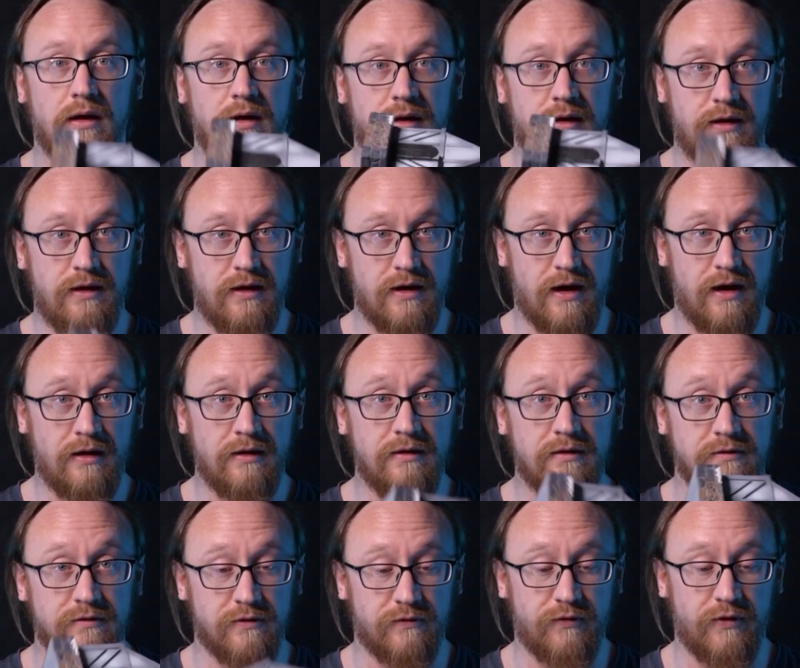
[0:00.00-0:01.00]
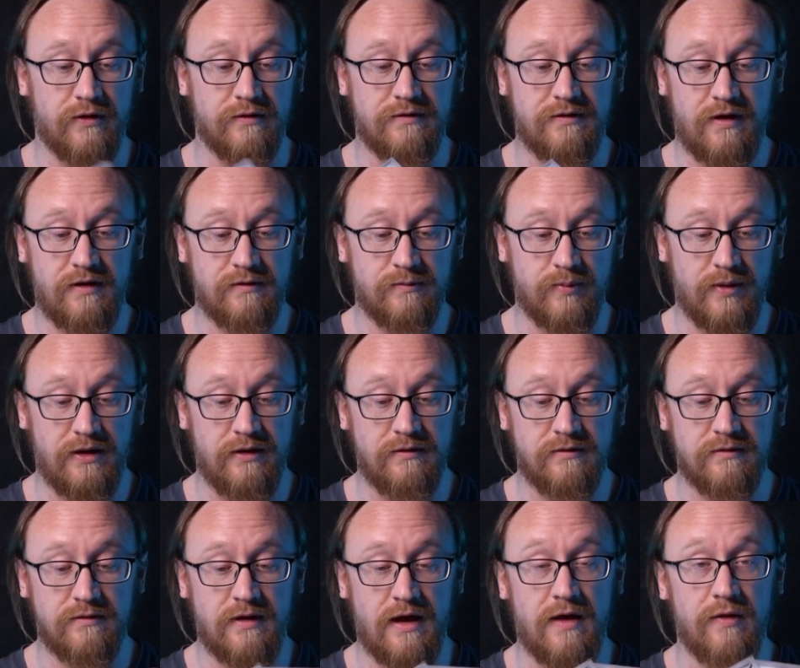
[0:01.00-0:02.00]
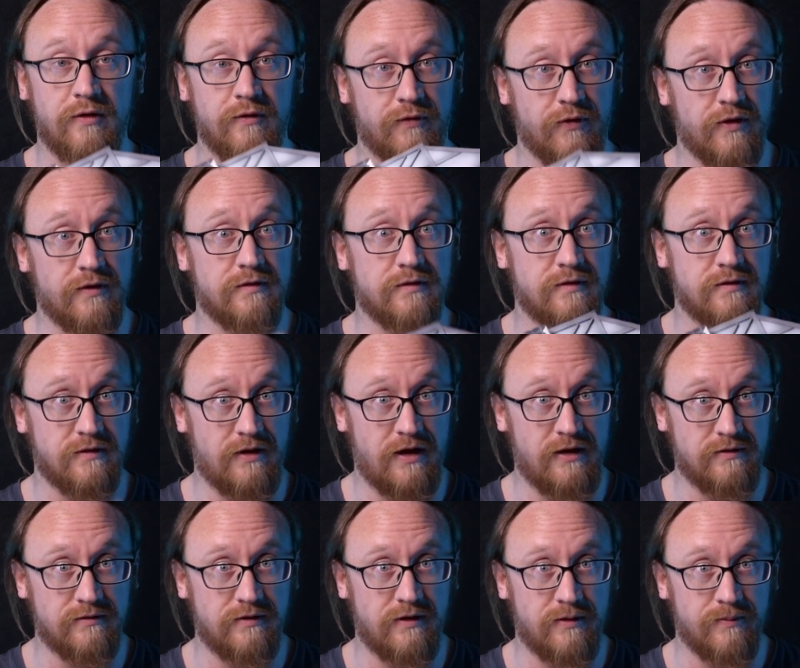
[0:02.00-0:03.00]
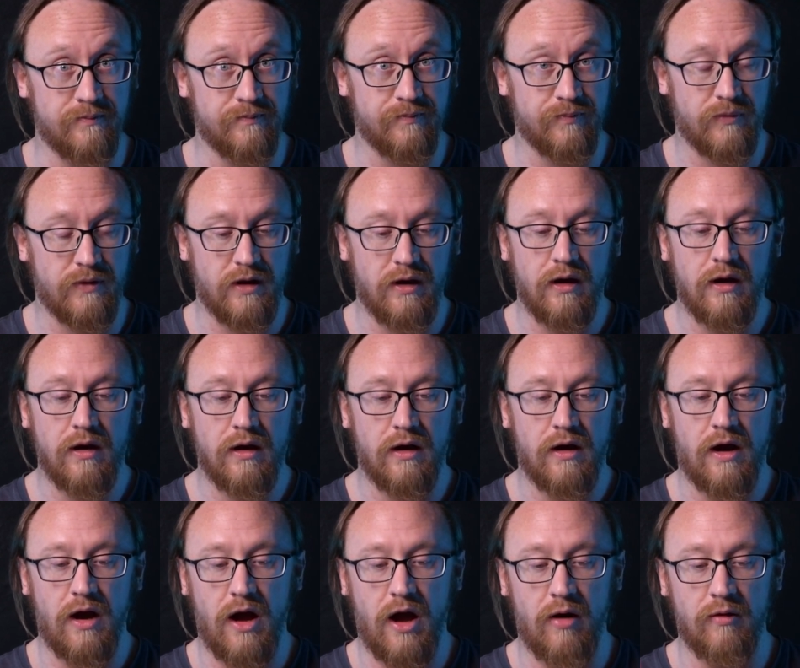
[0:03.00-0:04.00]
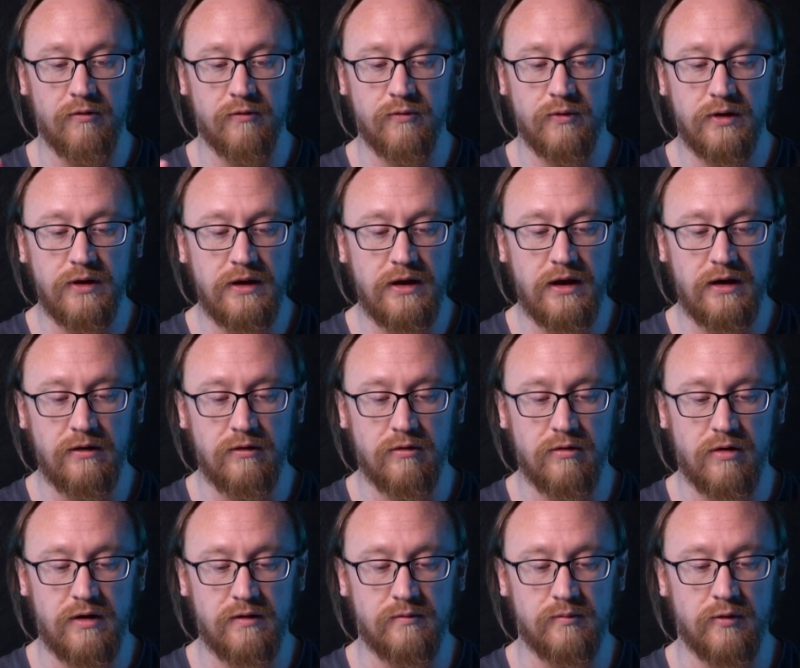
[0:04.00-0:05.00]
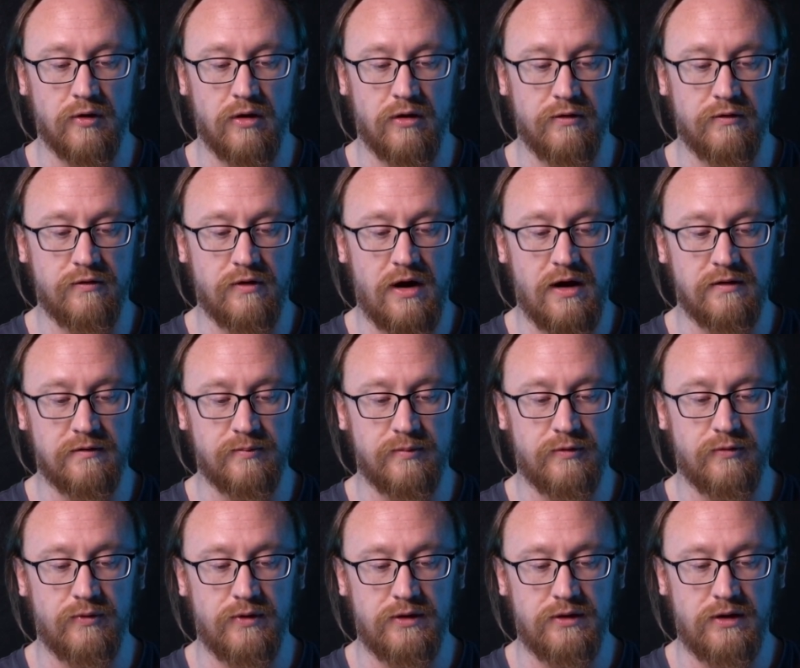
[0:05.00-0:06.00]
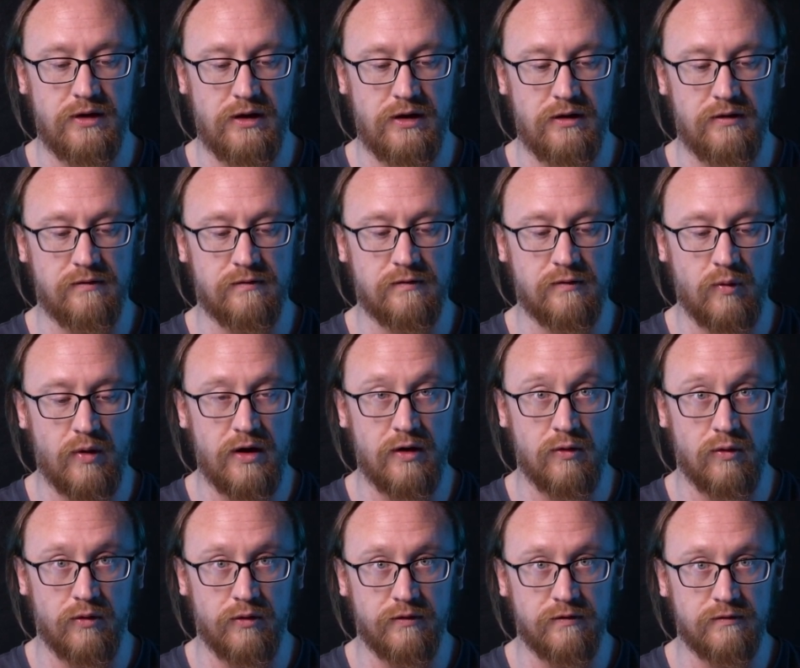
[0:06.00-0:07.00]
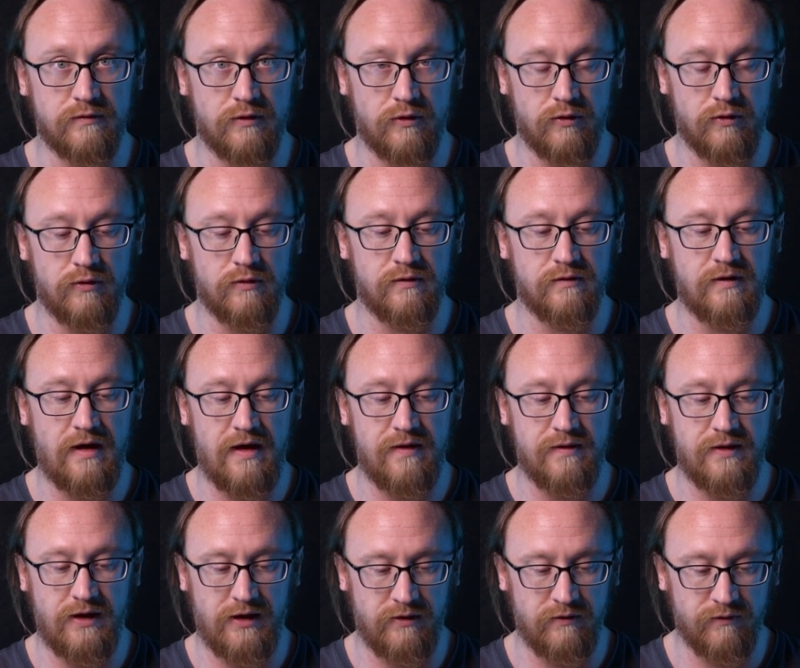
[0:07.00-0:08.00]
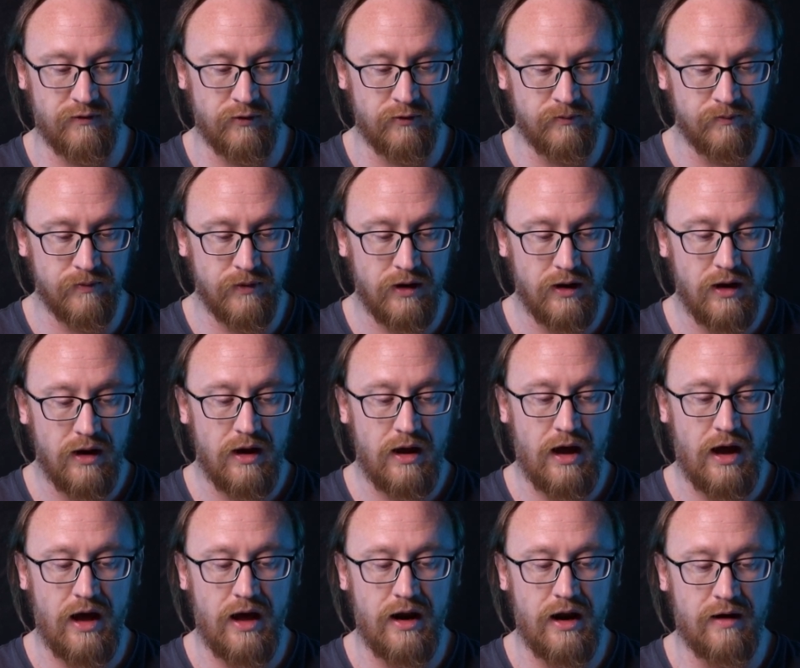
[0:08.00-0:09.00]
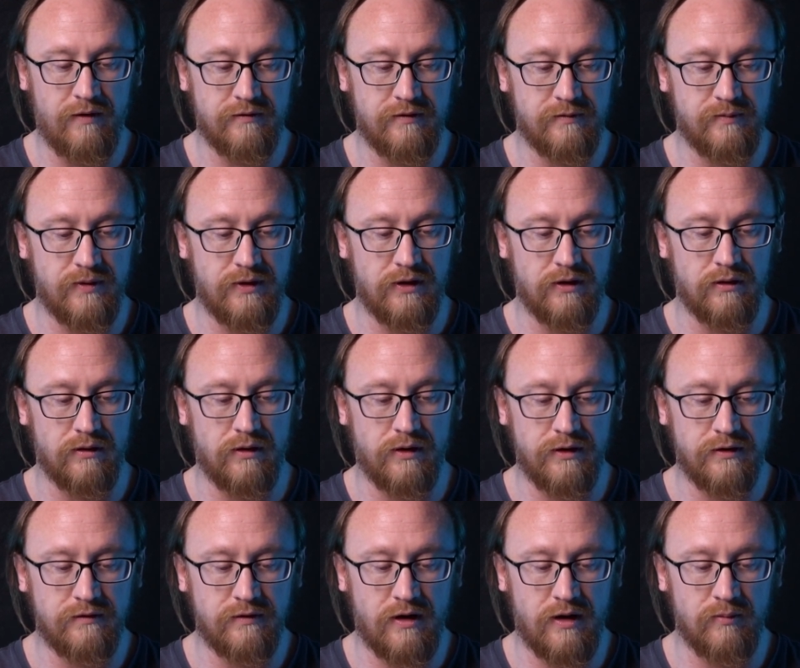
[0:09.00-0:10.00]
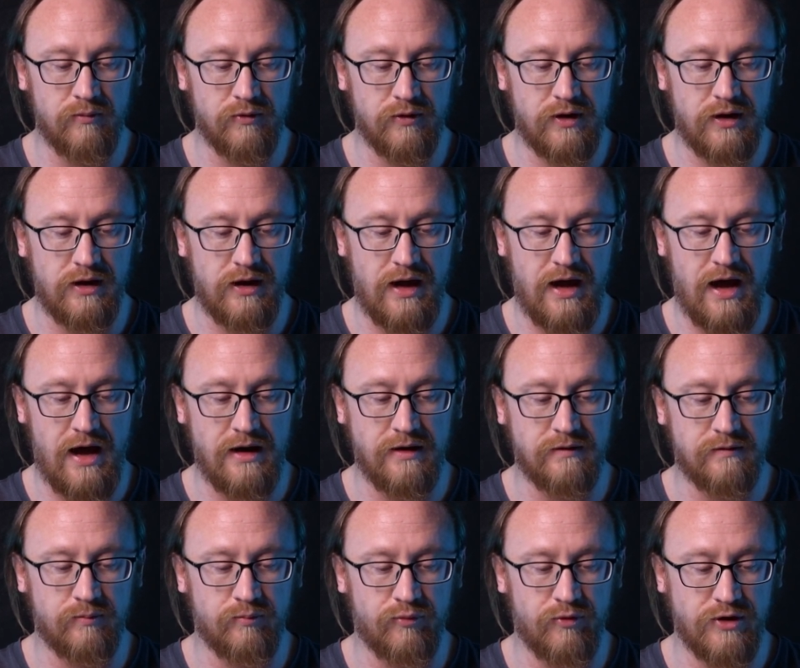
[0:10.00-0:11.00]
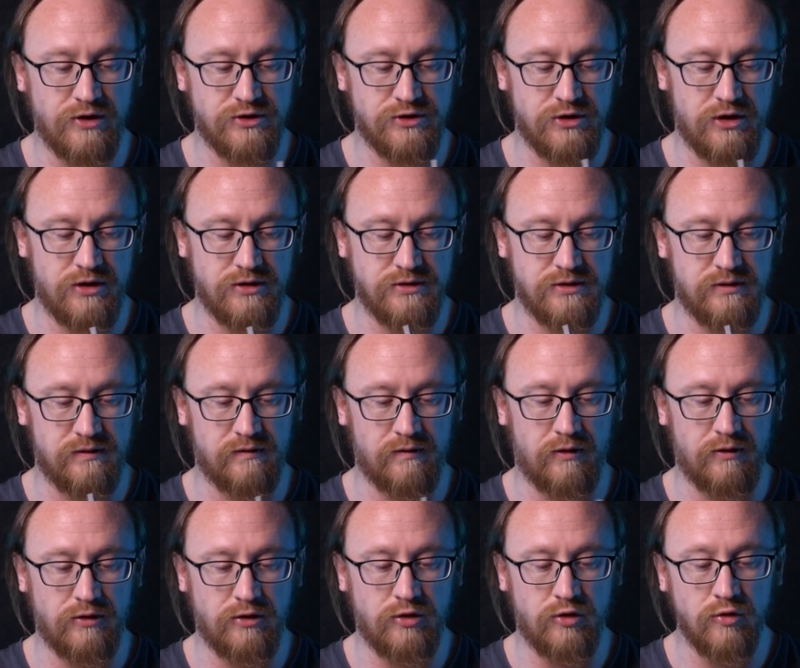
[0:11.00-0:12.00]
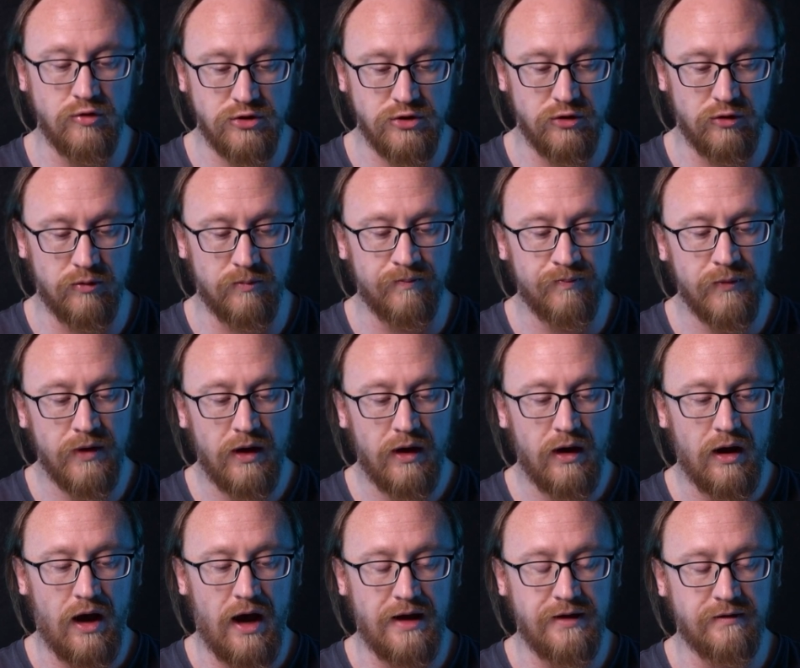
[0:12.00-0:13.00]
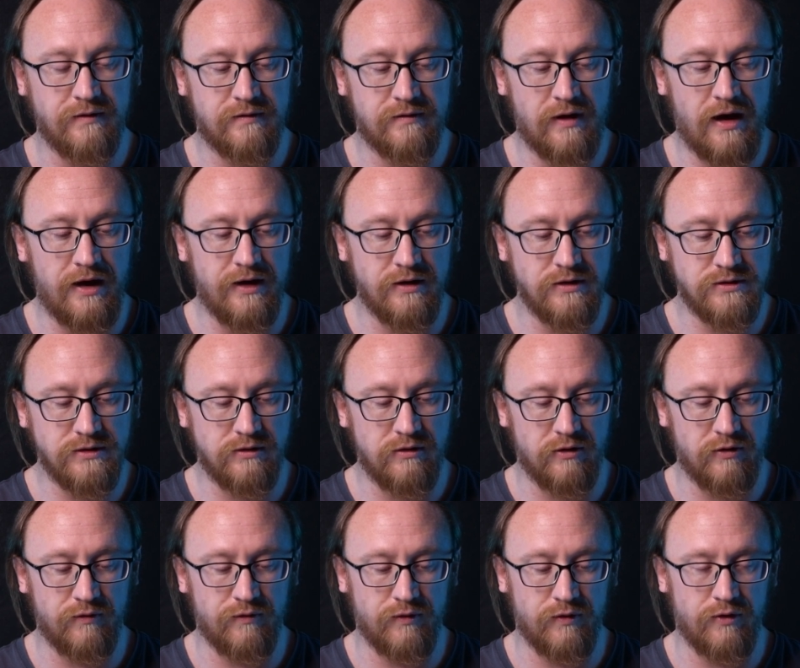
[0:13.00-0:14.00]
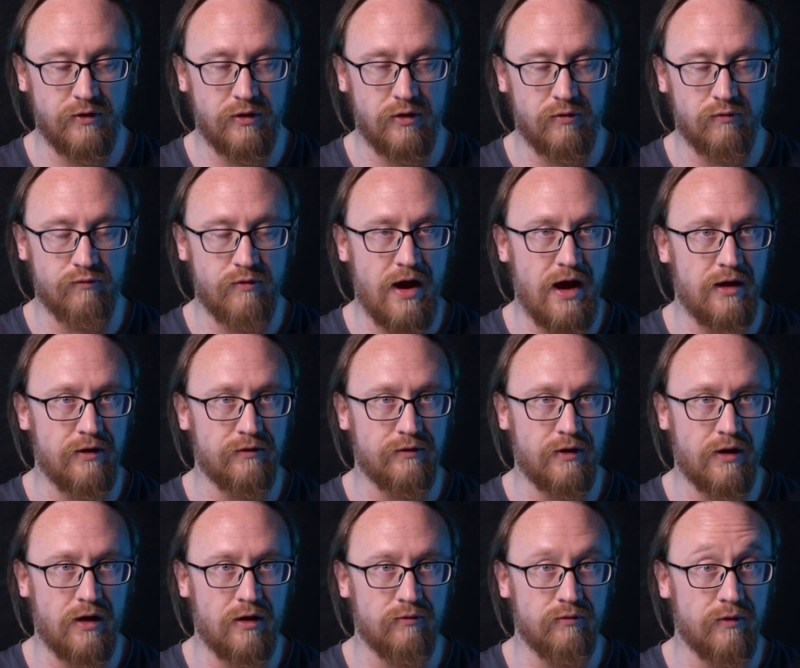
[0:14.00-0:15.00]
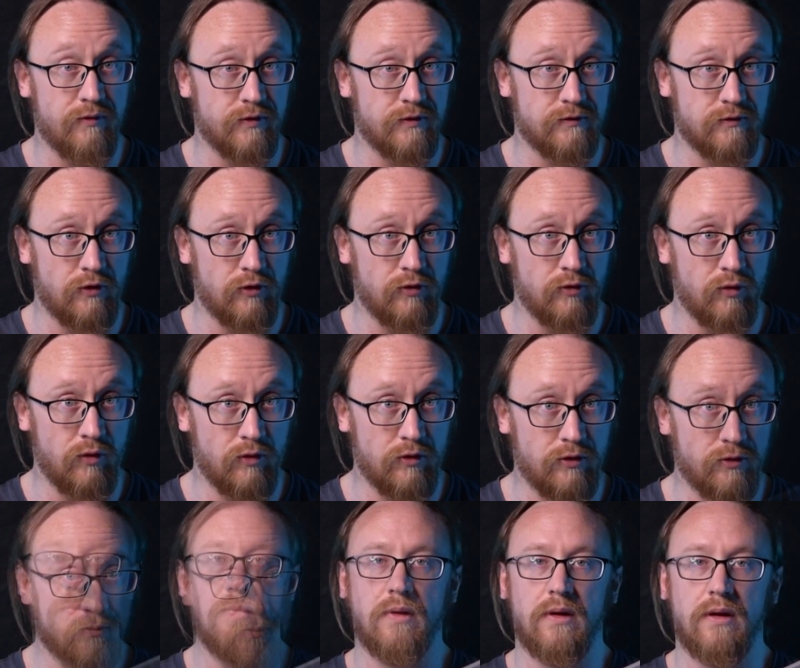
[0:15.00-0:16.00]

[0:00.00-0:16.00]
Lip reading: Here is the first test piece and the first disaster. I was really keen to create some contrast between the square cornerstones and the infill, and after spending a lot of time looking at British churches on YouTube, I decided to go for the rounder riverstone look.